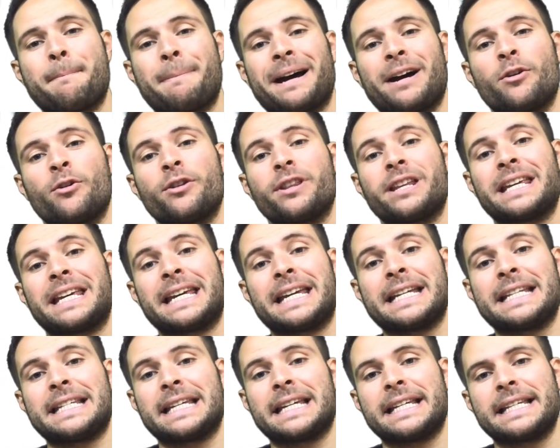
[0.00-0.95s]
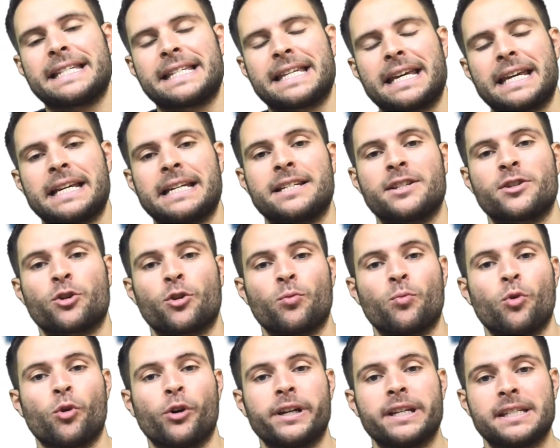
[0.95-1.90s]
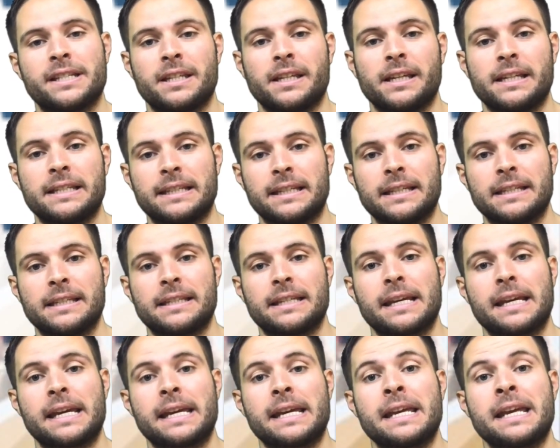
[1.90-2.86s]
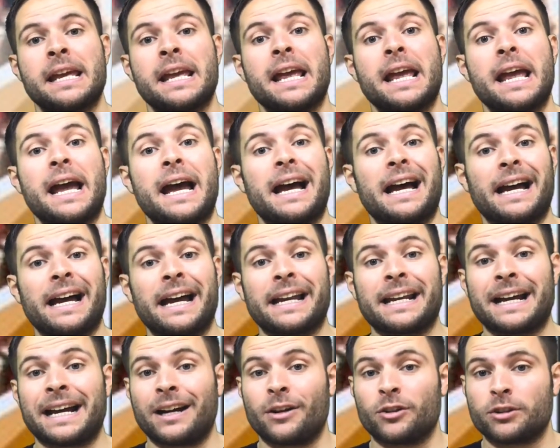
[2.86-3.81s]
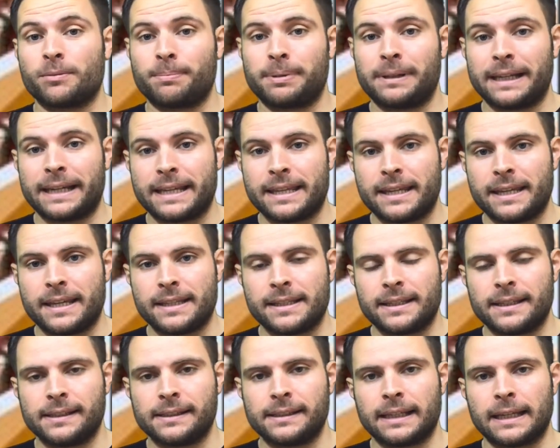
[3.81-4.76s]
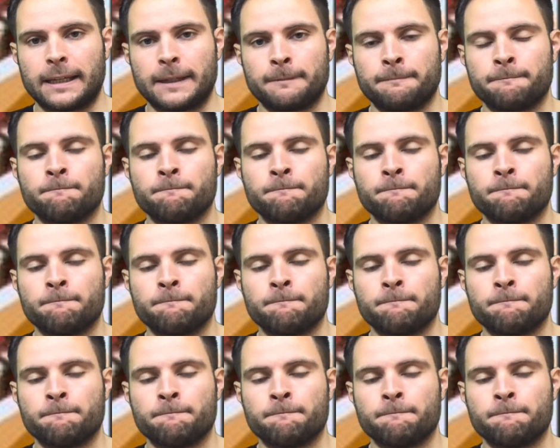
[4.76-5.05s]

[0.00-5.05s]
about the ETC. So what is the ETC and how to play the ETC?